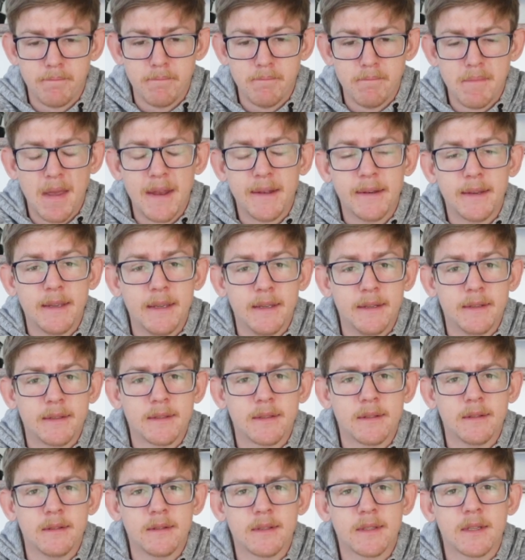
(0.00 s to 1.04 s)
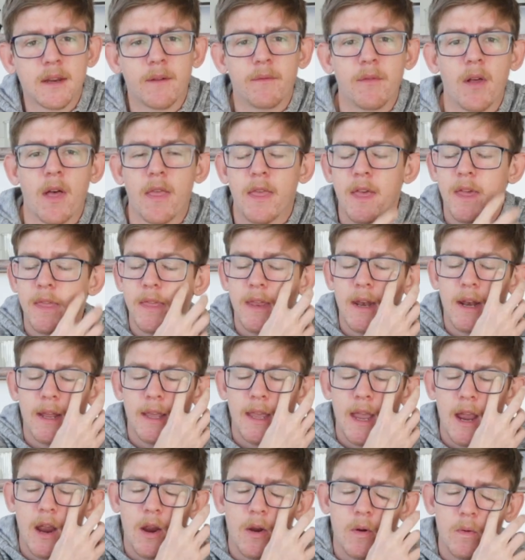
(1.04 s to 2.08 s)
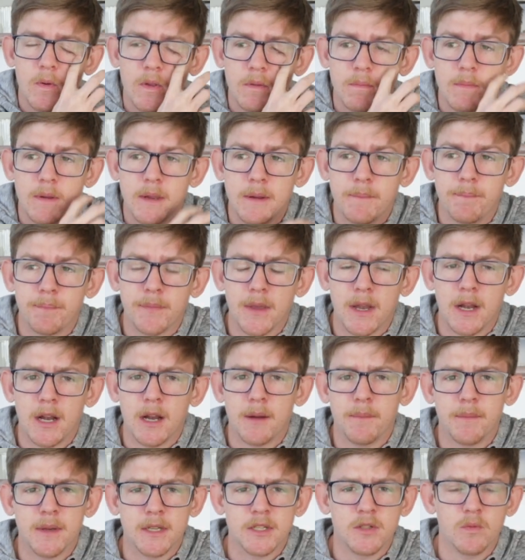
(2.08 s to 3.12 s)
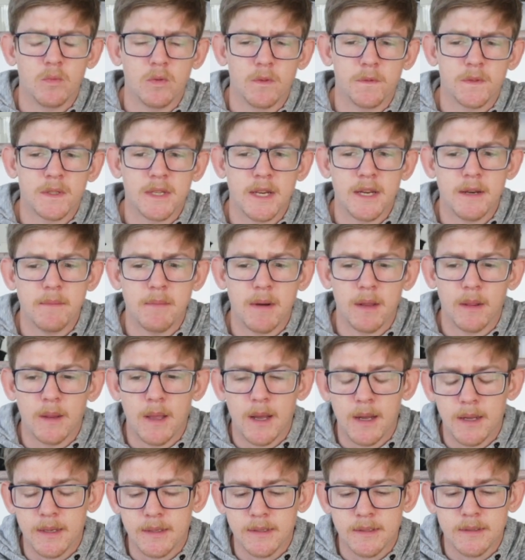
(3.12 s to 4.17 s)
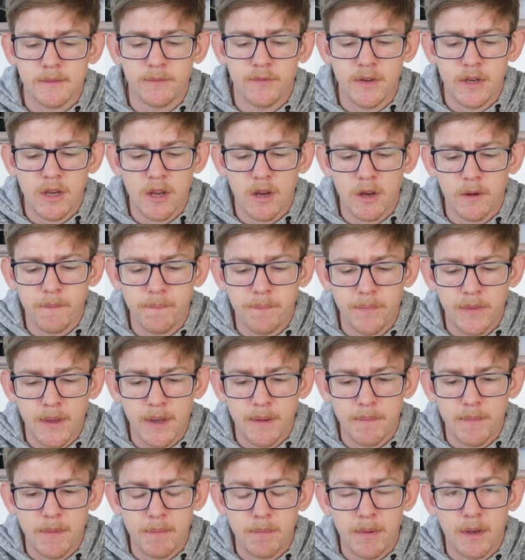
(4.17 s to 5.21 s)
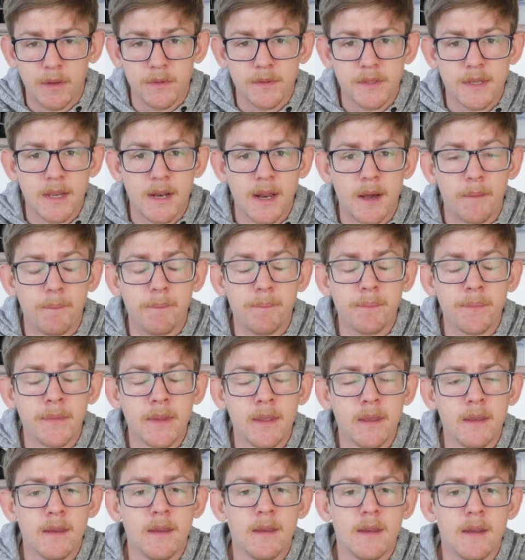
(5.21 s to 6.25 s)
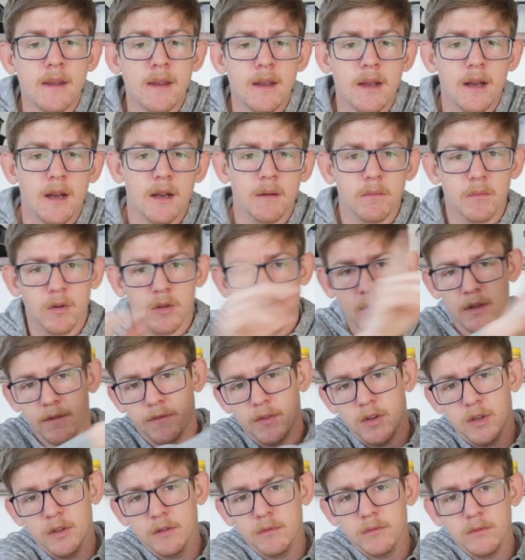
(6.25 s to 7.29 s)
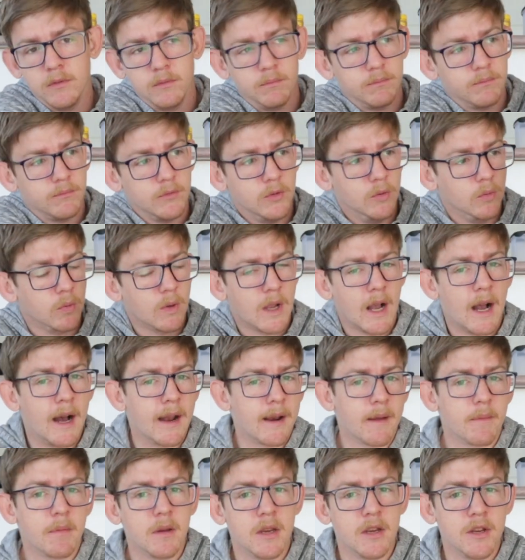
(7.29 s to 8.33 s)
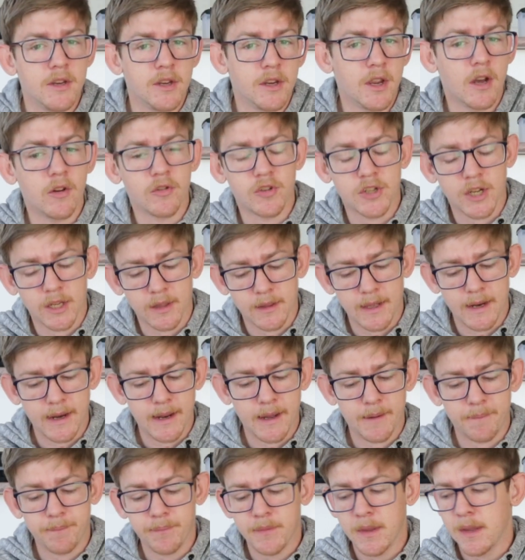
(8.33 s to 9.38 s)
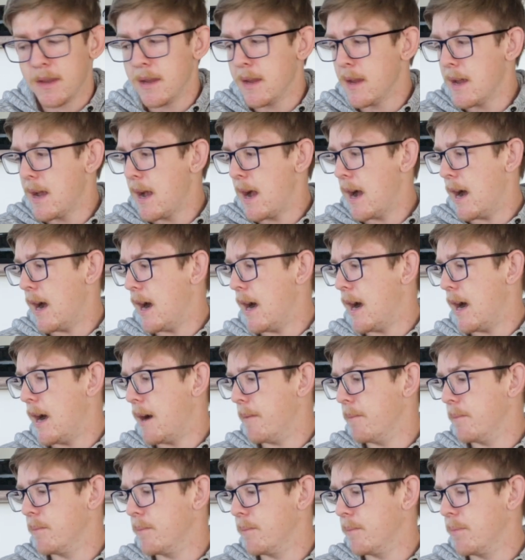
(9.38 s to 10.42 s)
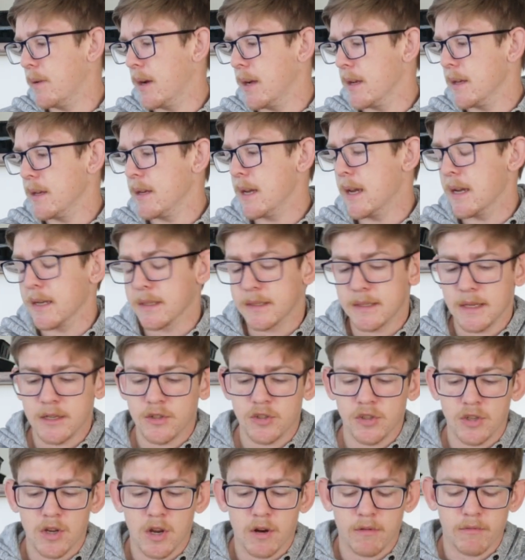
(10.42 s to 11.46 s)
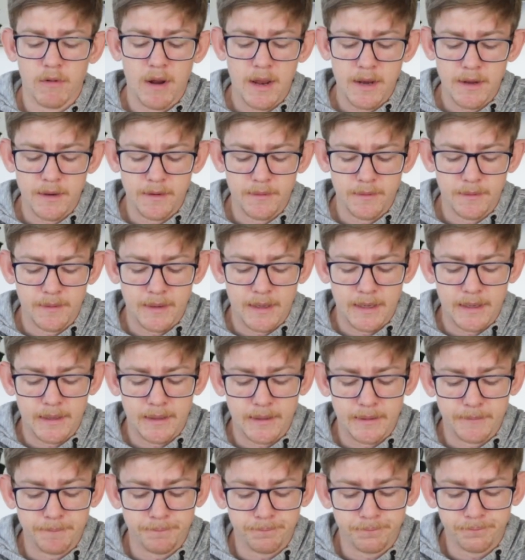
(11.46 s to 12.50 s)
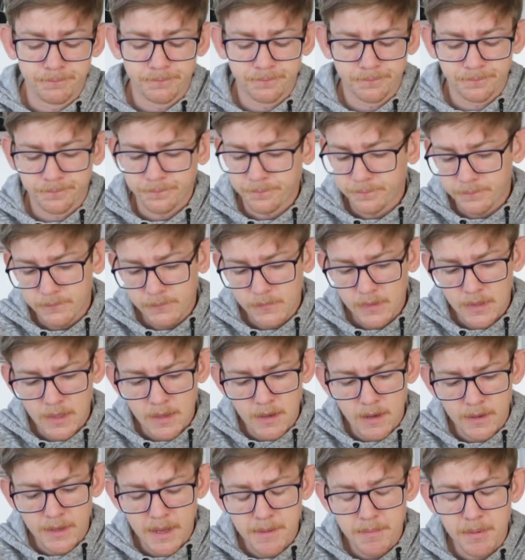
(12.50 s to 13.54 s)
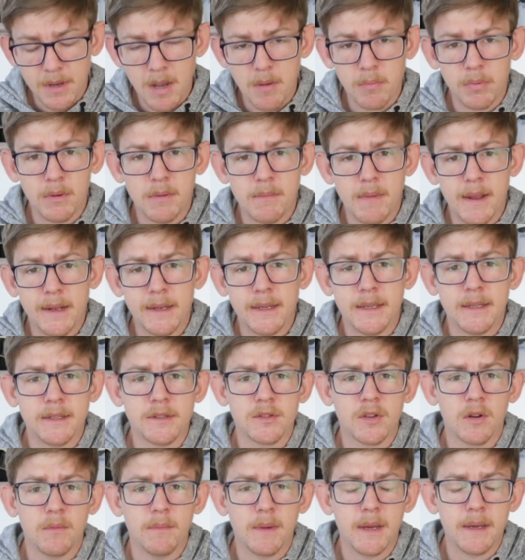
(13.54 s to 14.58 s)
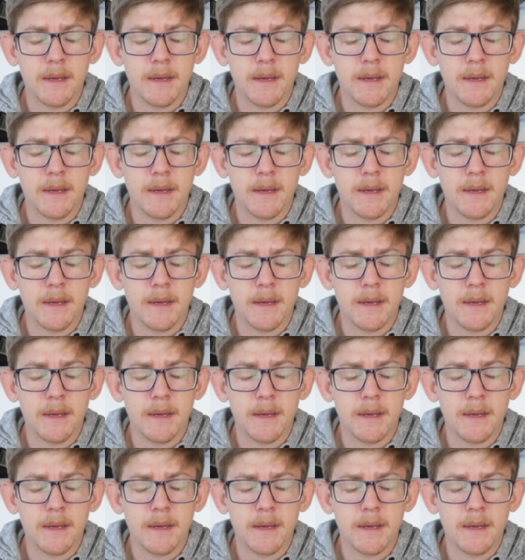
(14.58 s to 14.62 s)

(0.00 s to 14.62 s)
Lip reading: med kits and stuff like that I carry with me. As you would have seen in my last video, the belt setup. I'll leave a little card up here and go and check that out. But yeah, essentially I run, I keep a couple of med kits on